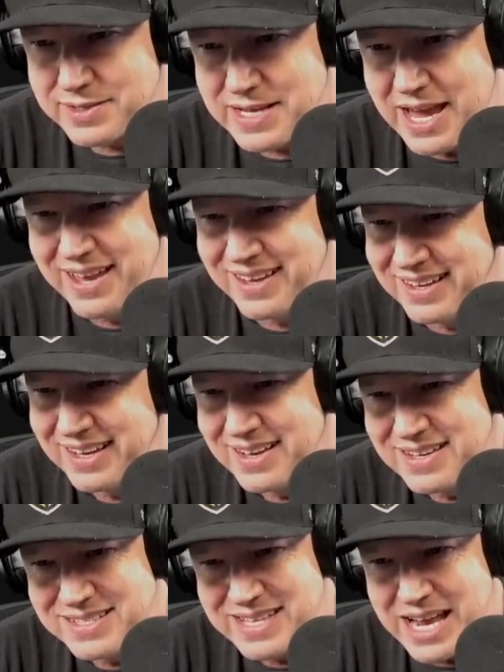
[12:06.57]
st
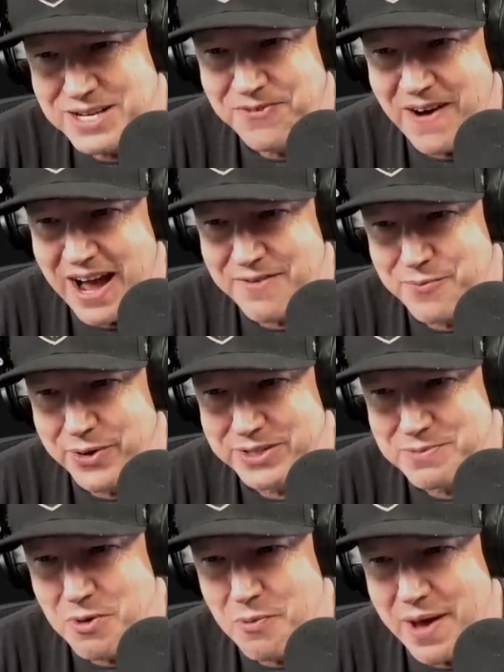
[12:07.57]
stage five,
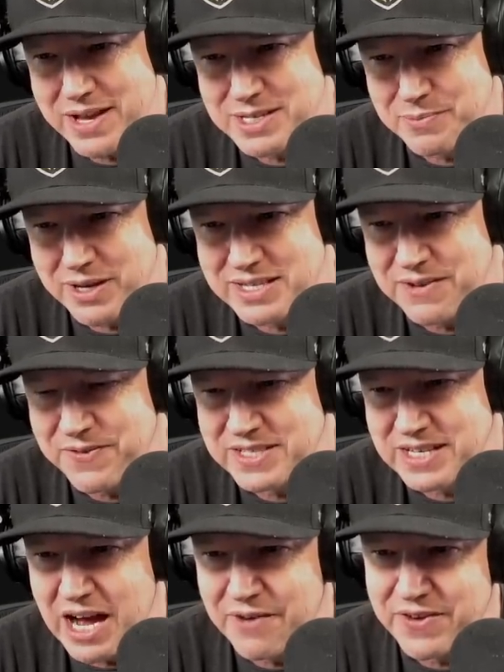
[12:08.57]
building momentum on defense
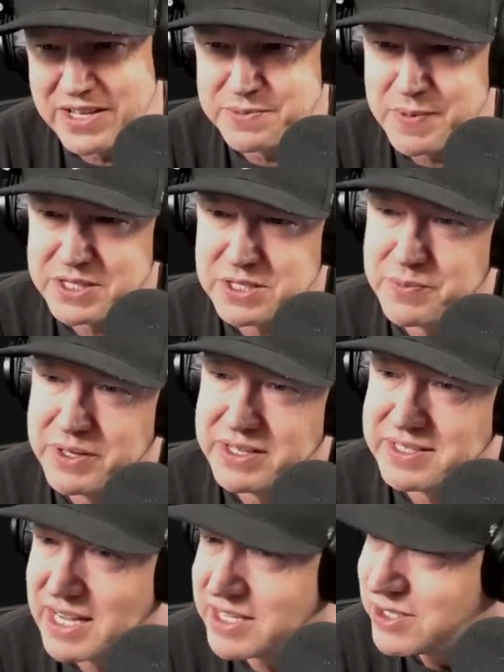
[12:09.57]
and offense. Special
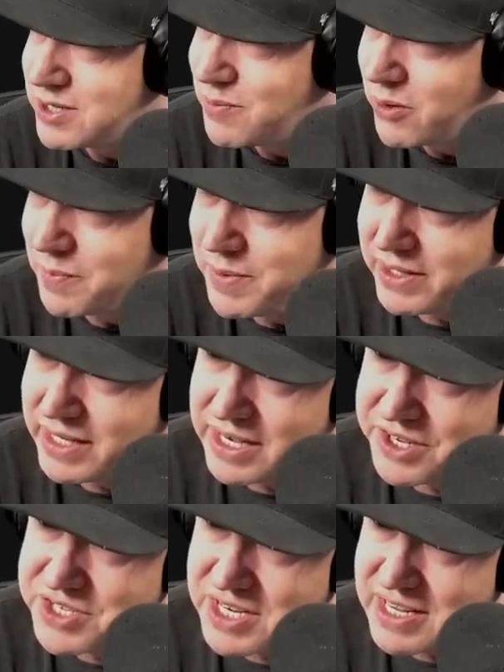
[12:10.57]
abilities cost two more ability
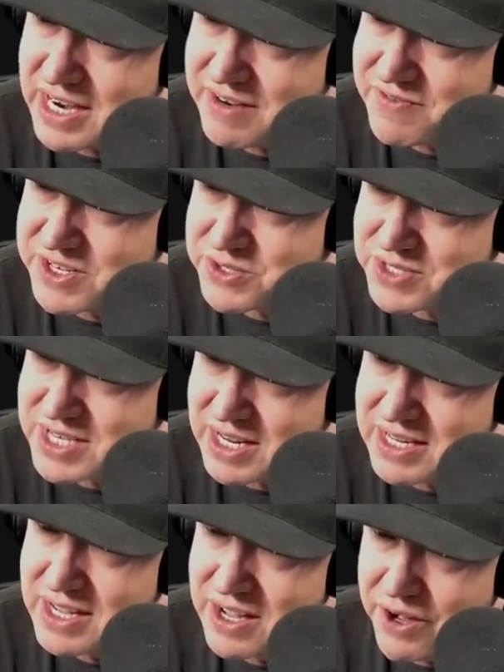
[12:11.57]
energy. Kind of
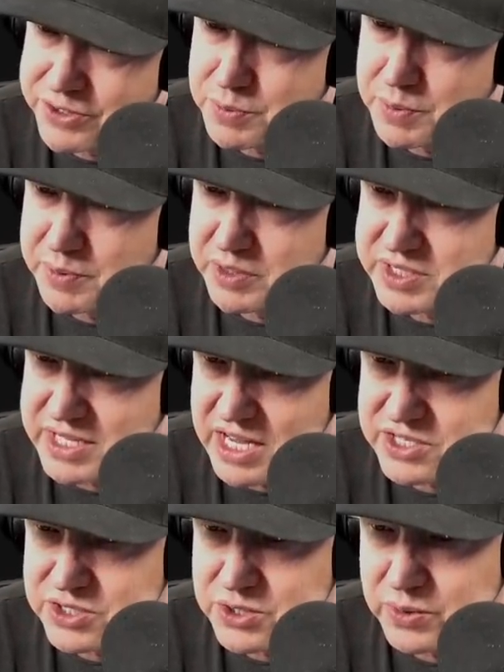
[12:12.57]
interesting. Ultimate abilities
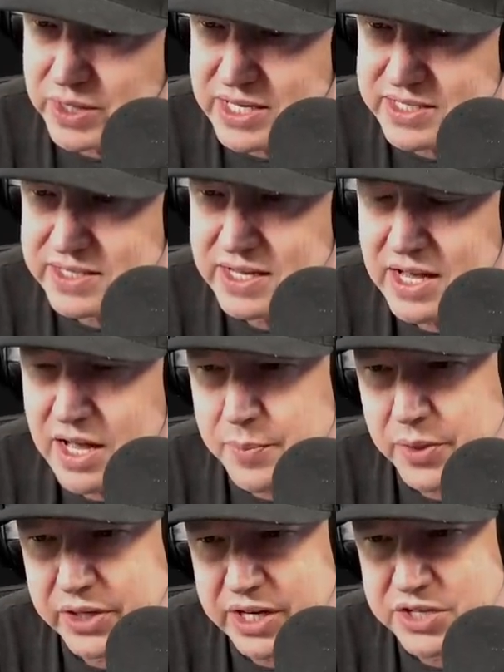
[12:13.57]
cost two less
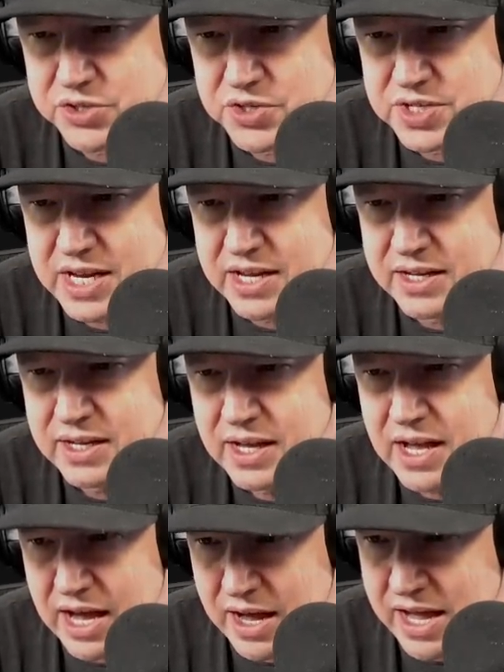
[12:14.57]
ability interesting,
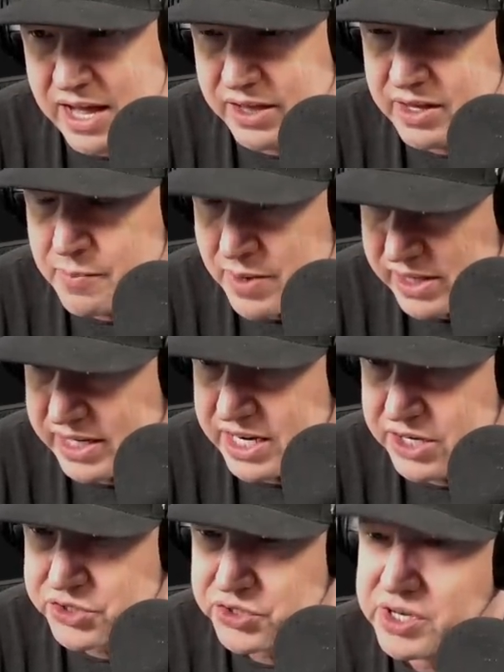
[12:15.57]
uh, ability
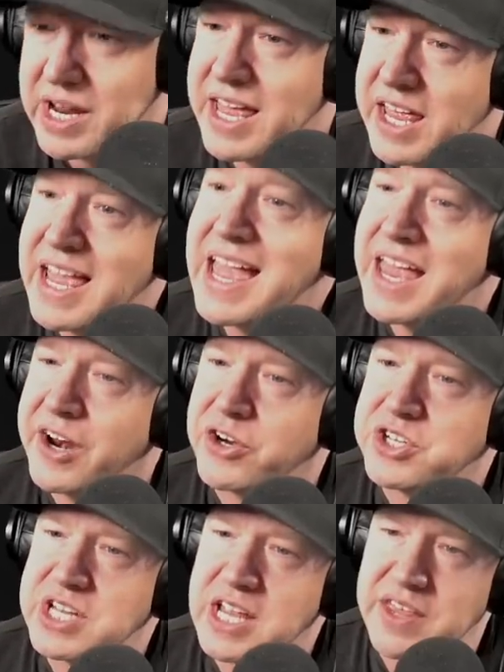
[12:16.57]
inter-
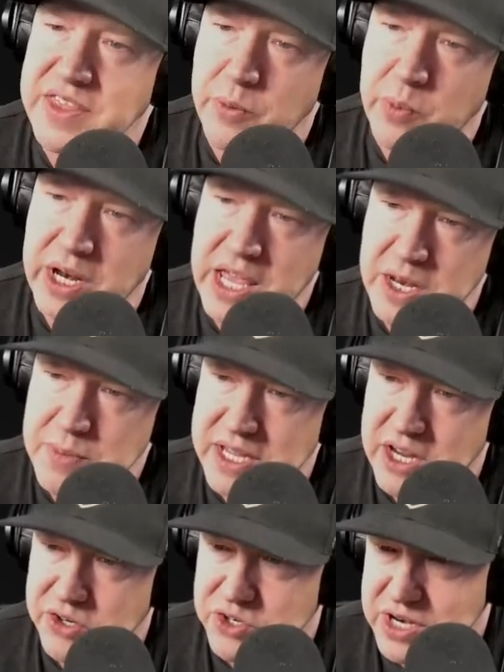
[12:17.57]
energy, and then when an enemy
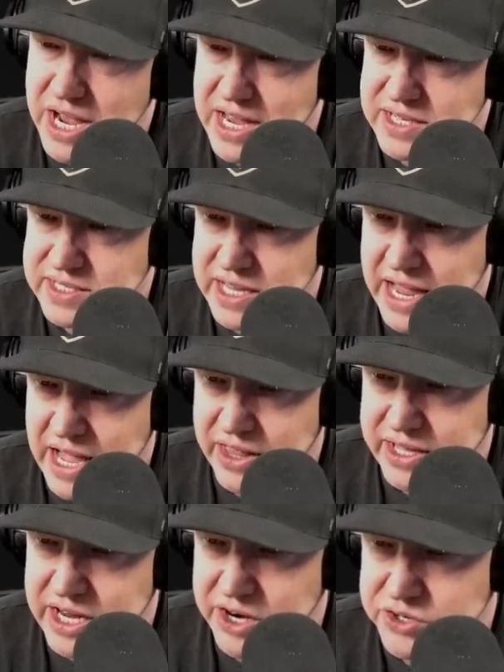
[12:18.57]
character dies,
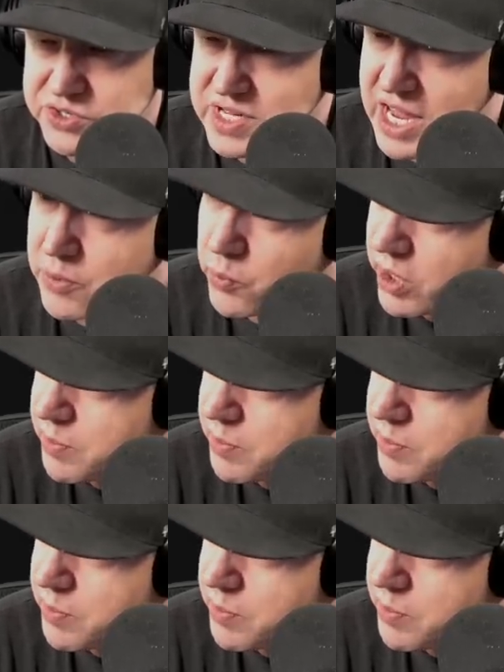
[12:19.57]
allied characters gain one